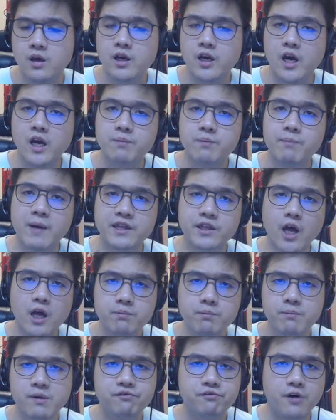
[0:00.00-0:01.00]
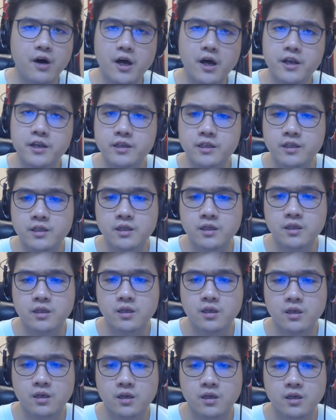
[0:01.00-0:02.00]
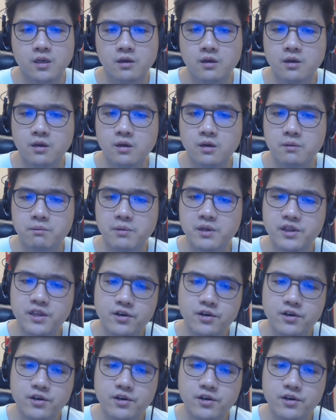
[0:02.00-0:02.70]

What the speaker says: It might not be fun, but